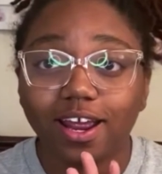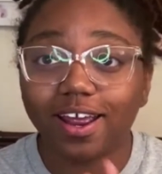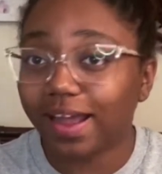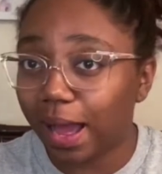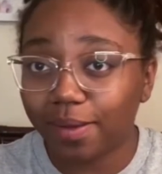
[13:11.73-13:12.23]

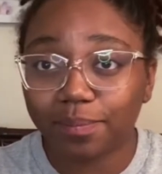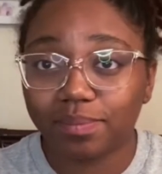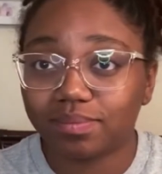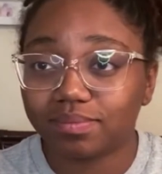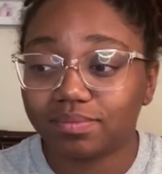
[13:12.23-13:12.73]
it got
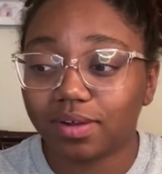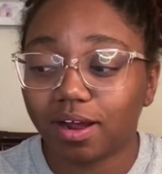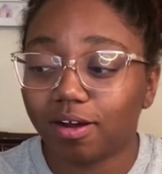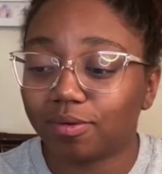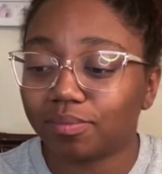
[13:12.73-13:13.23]

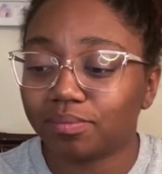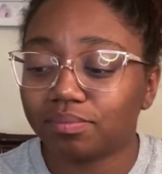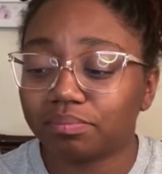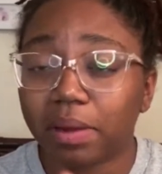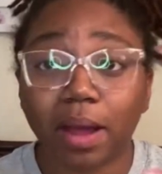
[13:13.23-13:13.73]

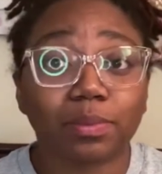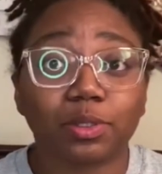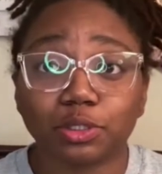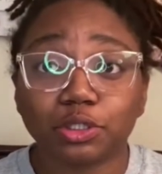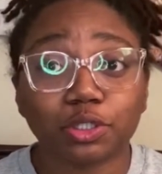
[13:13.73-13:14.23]

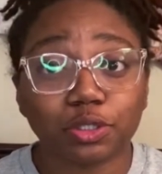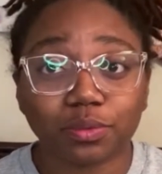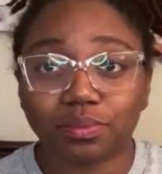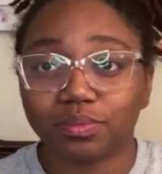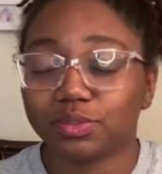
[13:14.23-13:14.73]
popular to
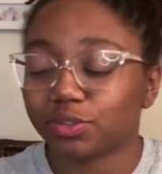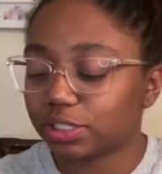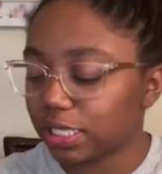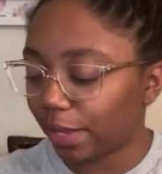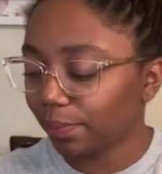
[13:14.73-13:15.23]
do, so to
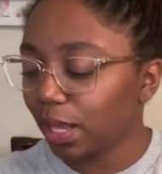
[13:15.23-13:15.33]
say.